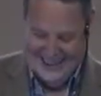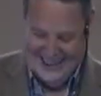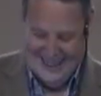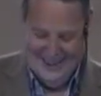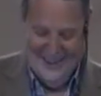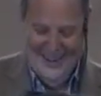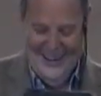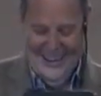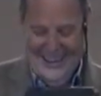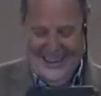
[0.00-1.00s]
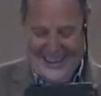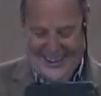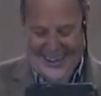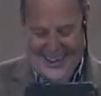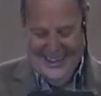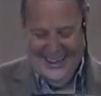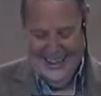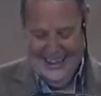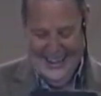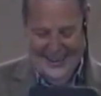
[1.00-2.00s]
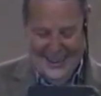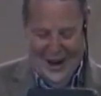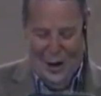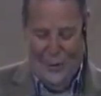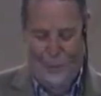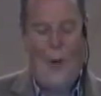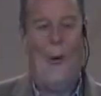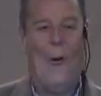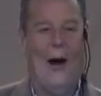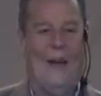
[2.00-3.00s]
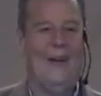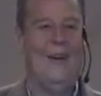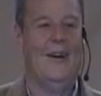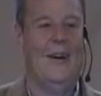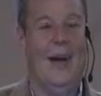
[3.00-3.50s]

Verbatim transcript: and so, anyway, uh, the whole point,